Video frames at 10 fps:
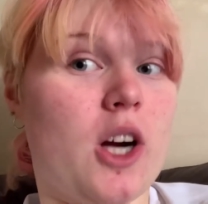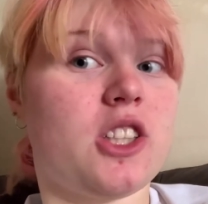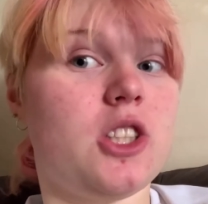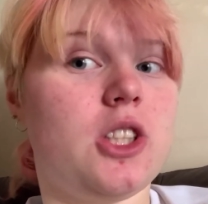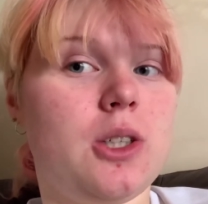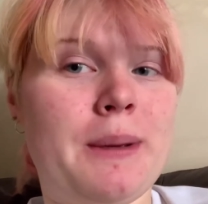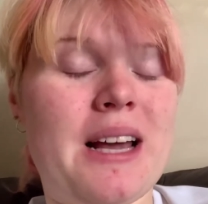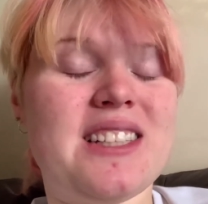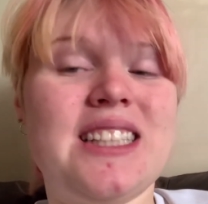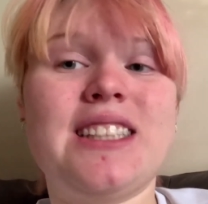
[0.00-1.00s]
to do
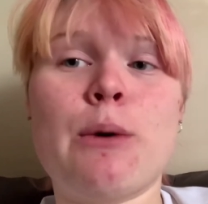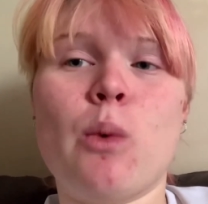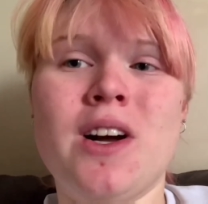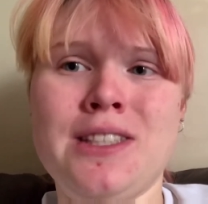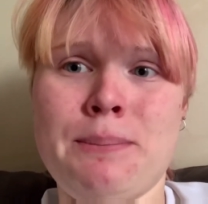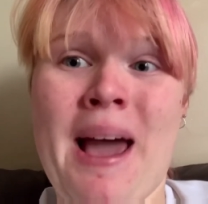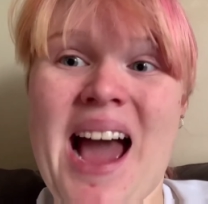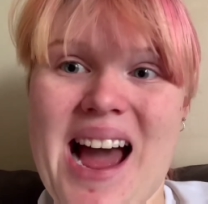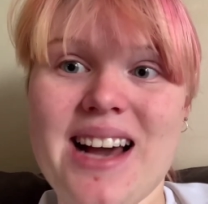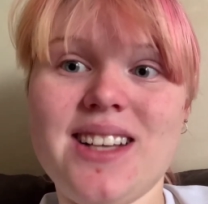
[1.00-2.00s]
because since I wanted to
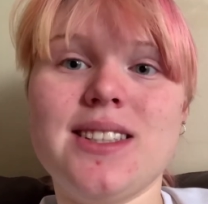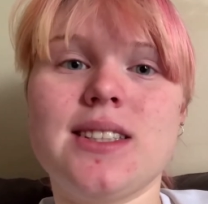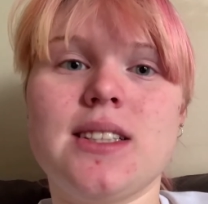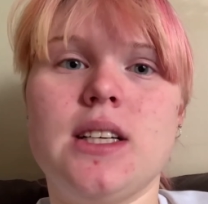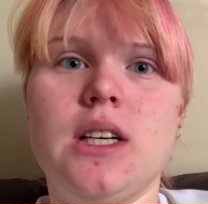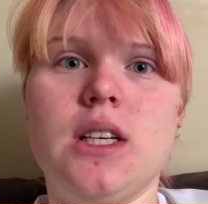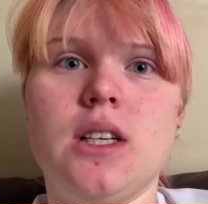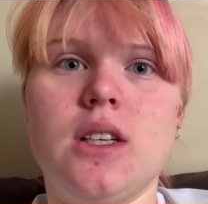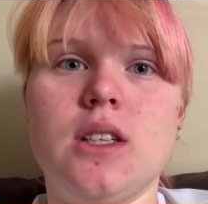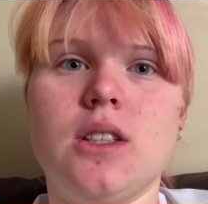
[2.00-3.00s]
pass.
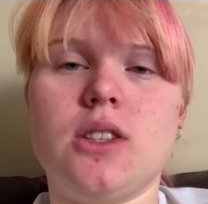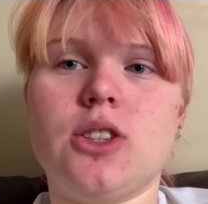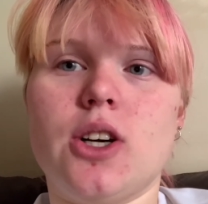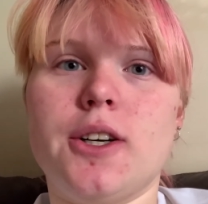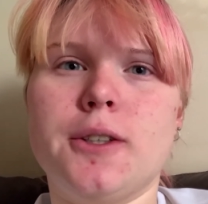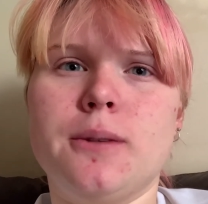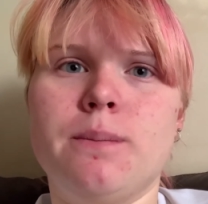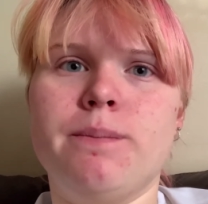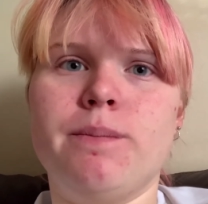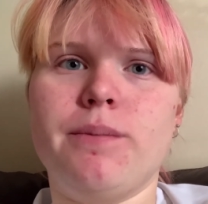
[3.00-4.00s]
So,
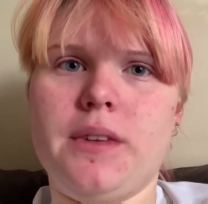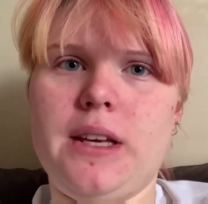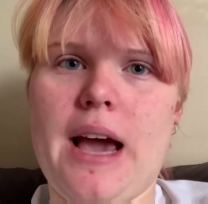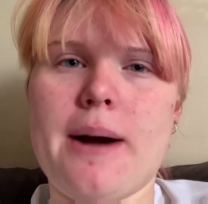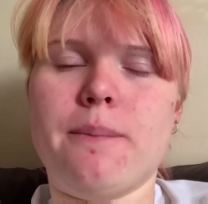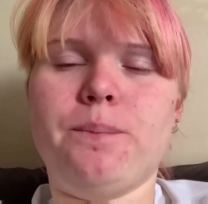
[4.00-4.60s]
yeah.